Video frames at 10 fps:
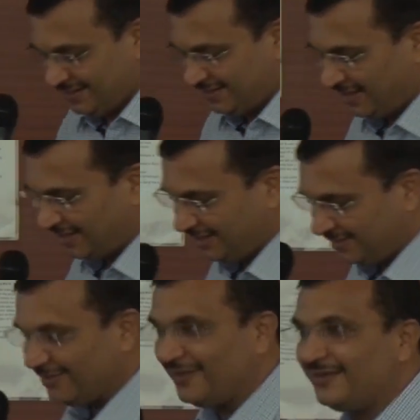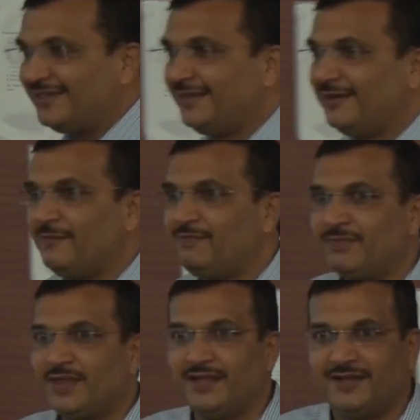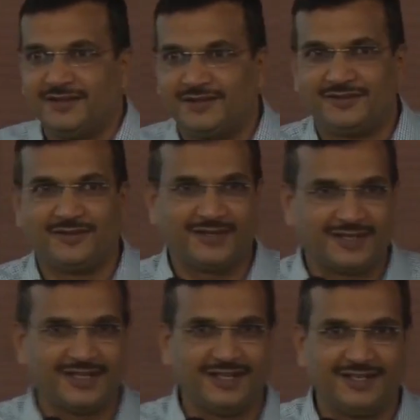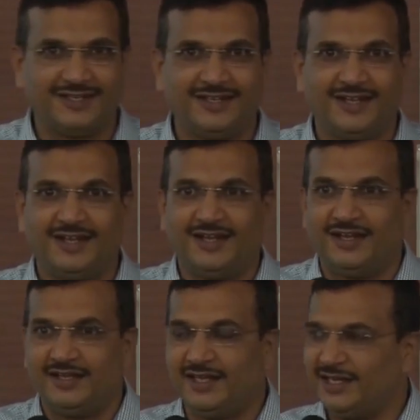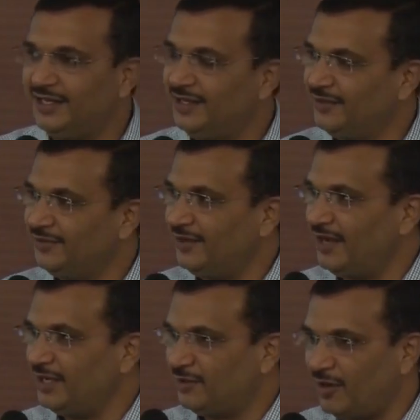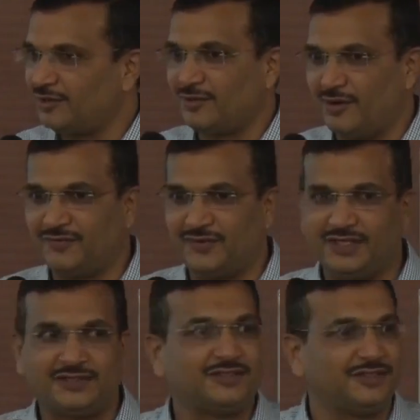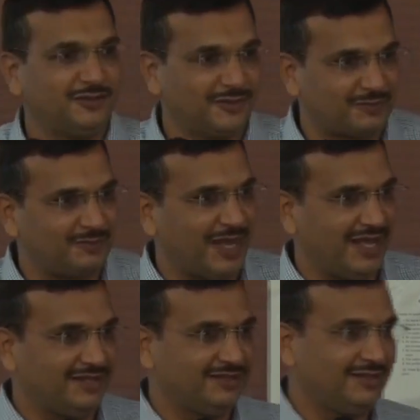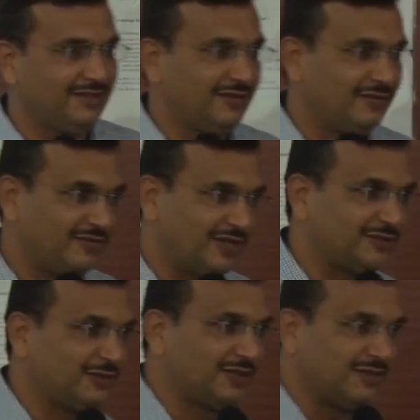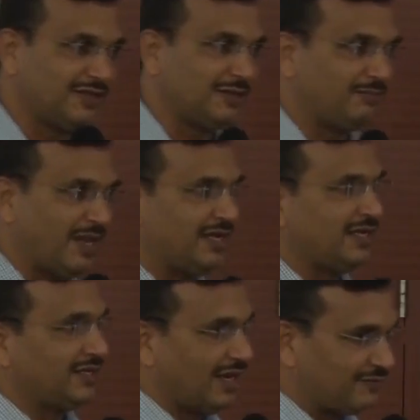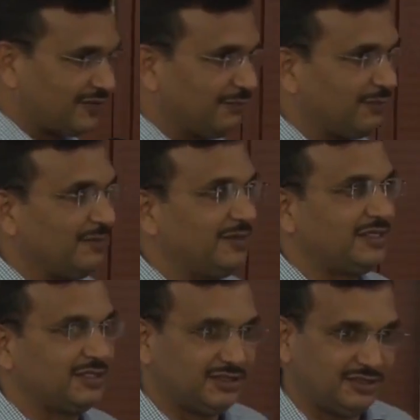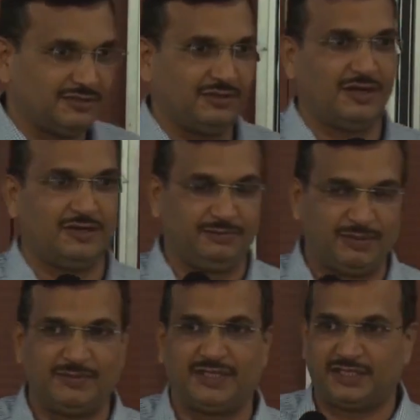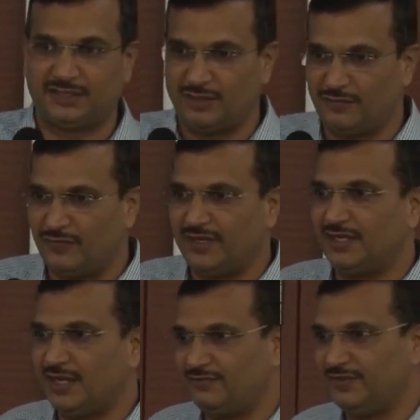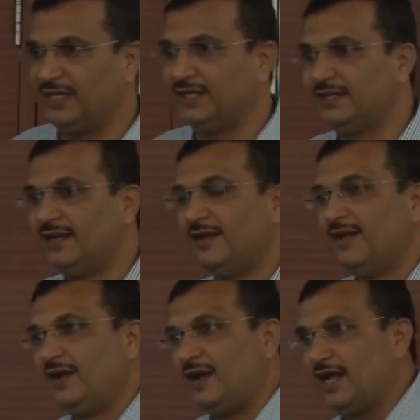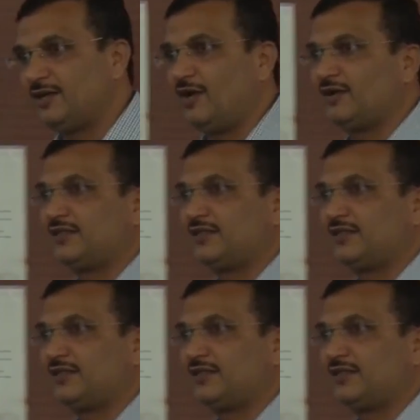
Then he told, no, Hegde. Anyhow, I got confidence in your plan. Once you given a plan and after implementation of 1.5 years, I got